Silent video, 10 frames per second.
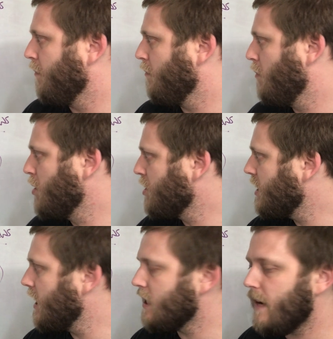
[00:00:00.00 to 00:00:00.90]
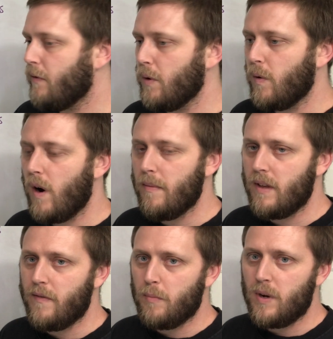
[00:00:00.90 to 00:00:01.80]
Most states have a requirement.
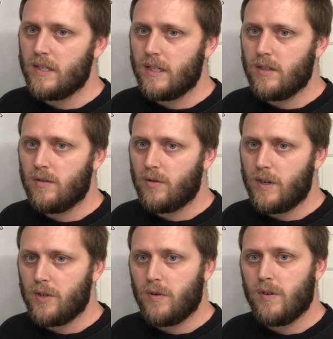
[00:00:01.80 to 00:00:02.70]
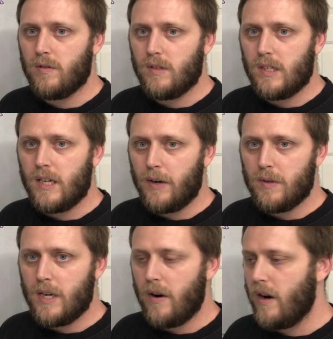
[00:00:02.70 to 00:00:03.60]
They have a president, treasurer, and
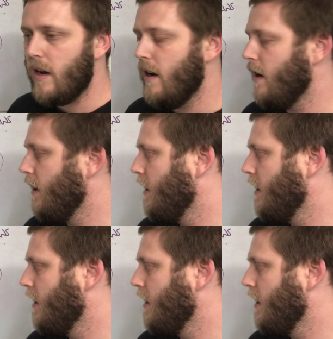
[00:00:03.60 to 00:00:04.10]
secretary